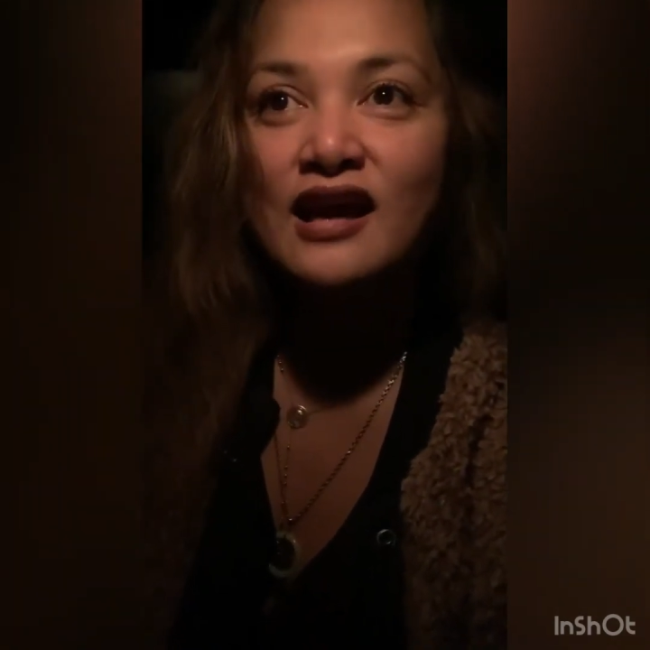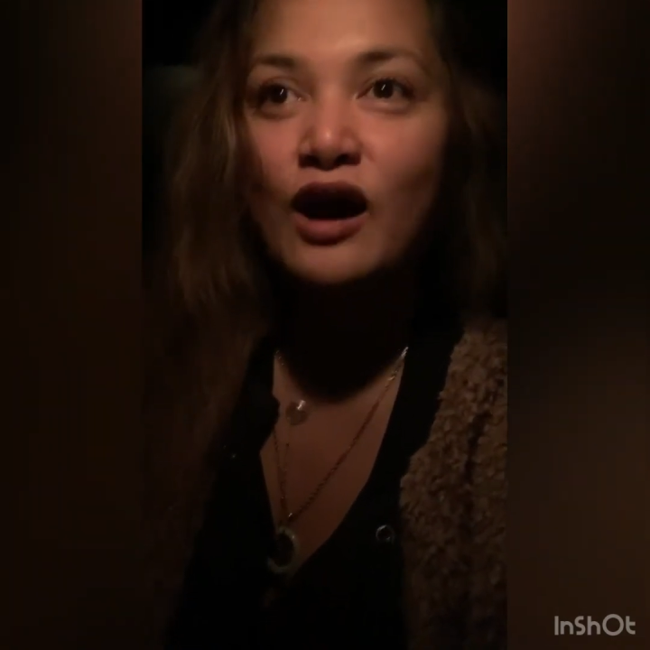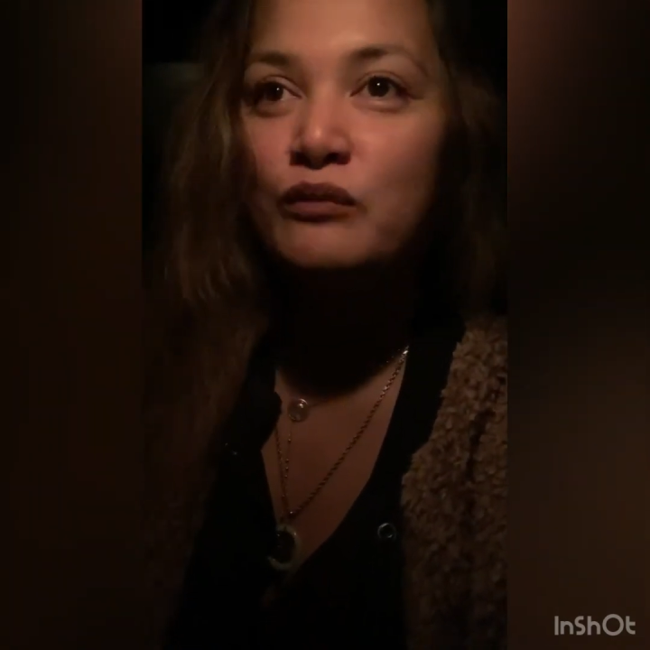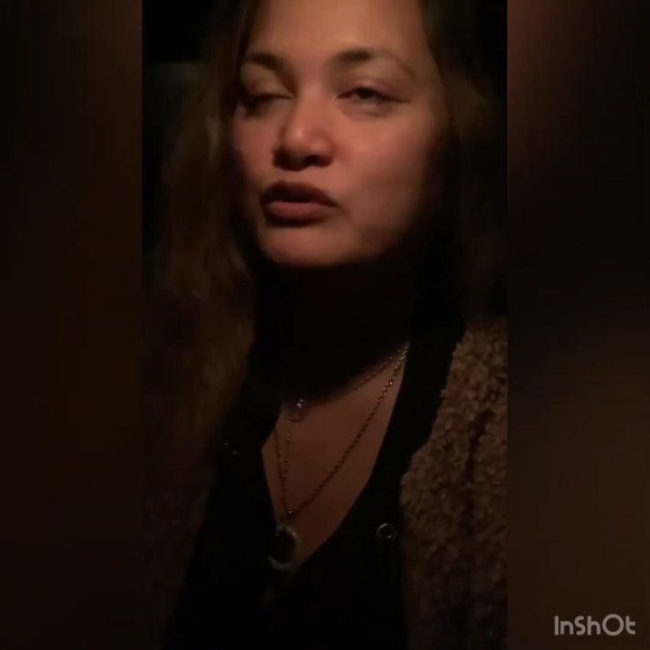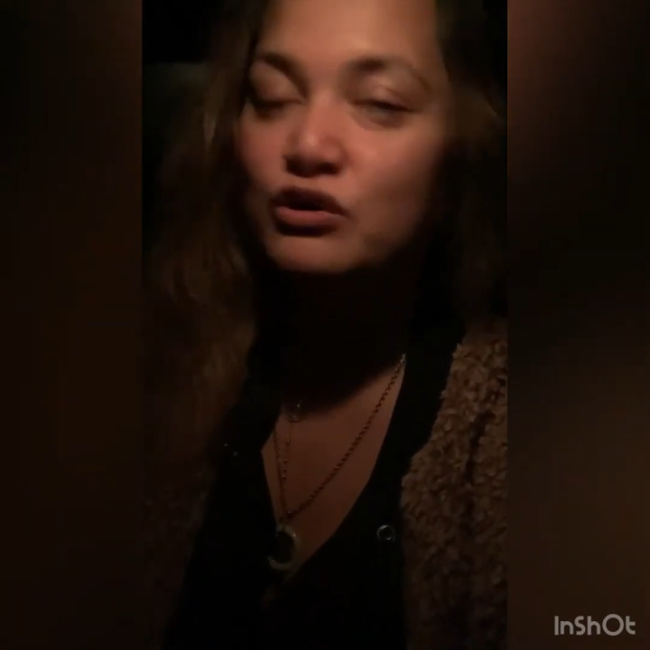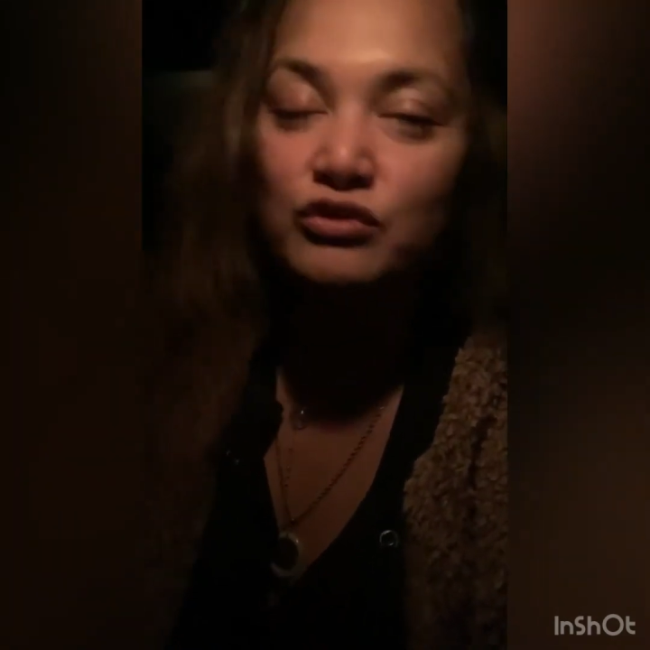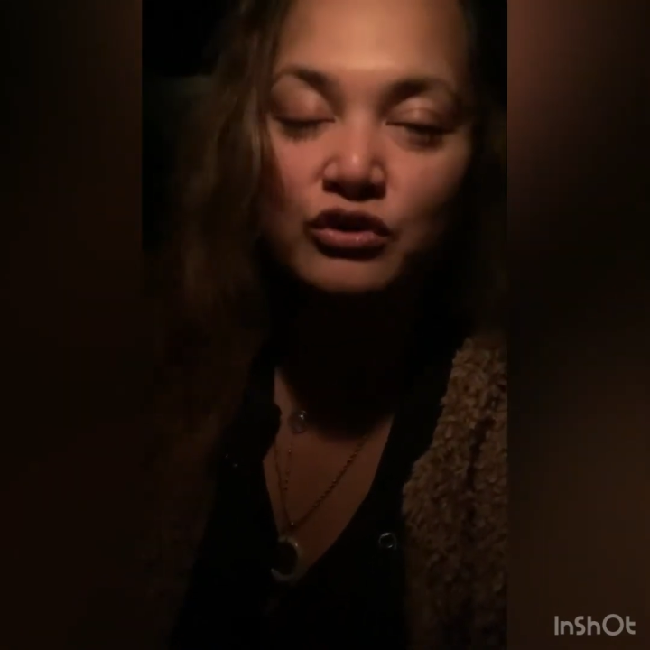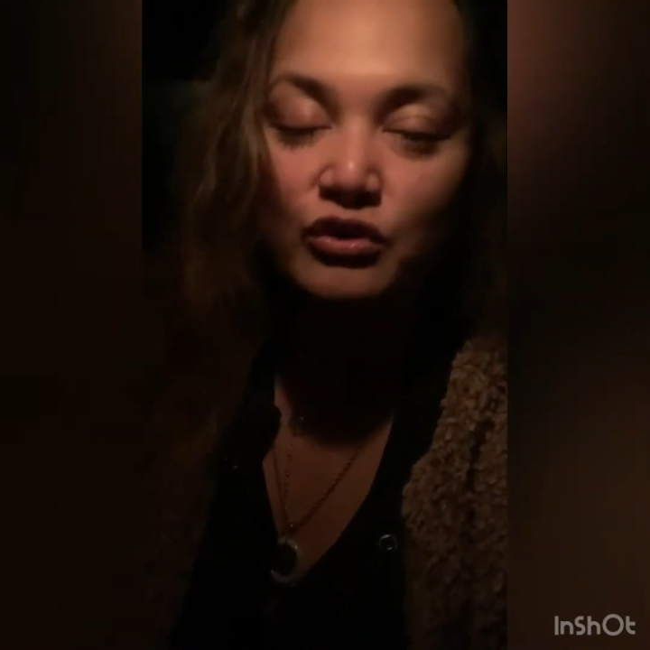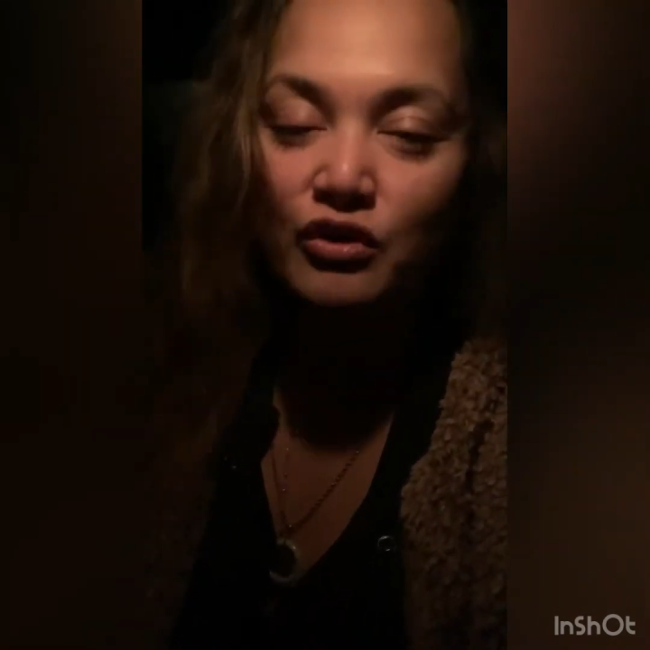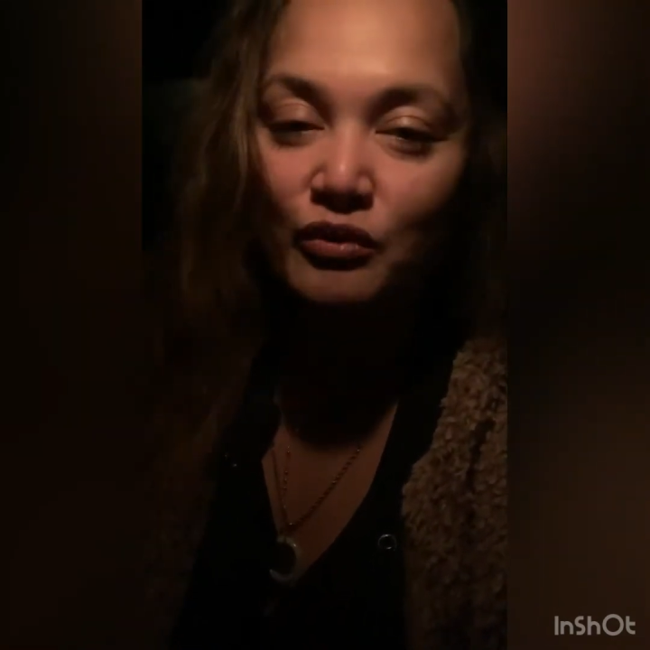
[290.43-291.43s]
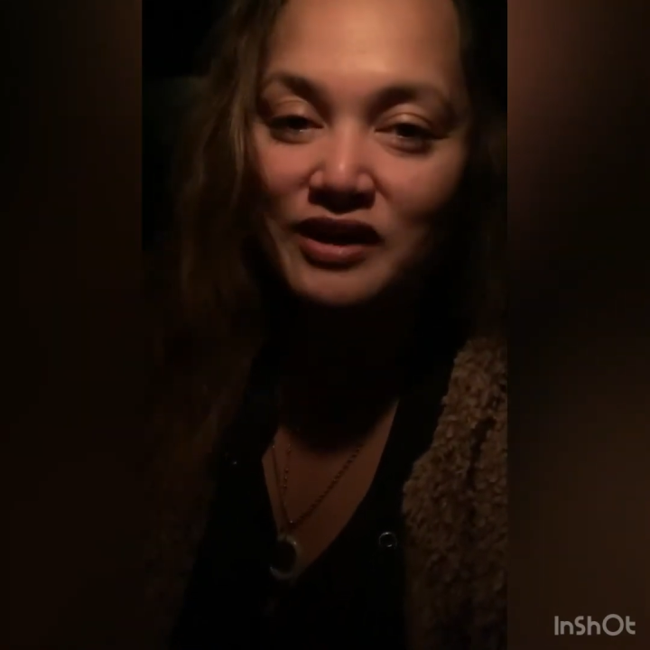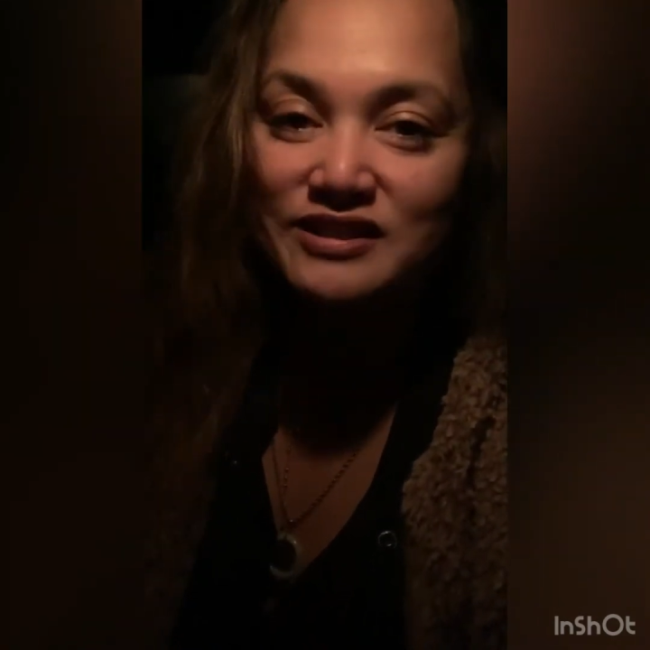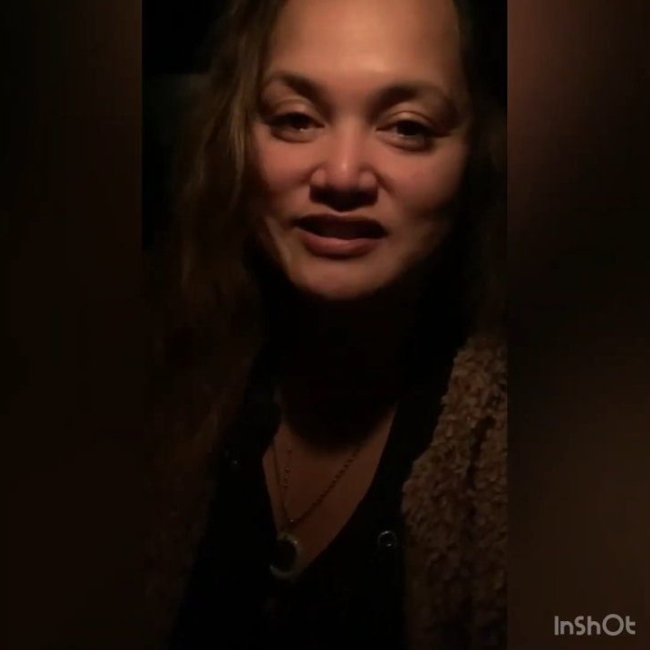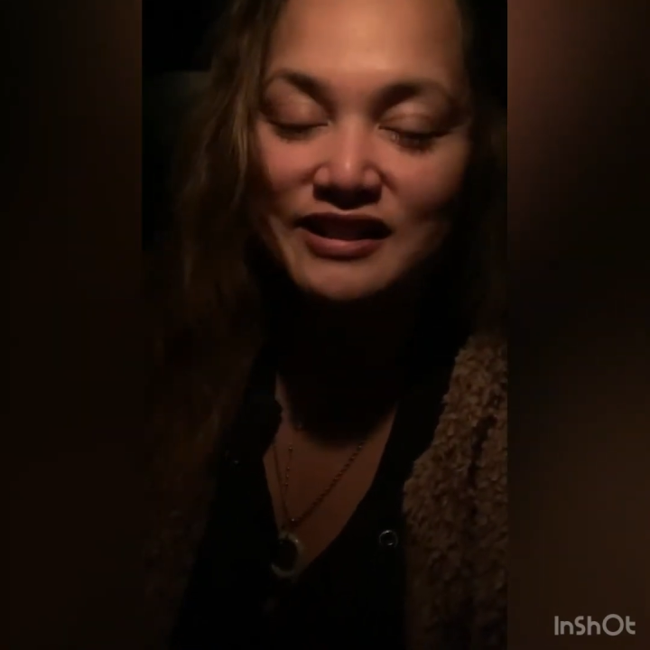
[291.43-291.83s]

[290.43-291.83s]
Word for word: how beautiful the Northwest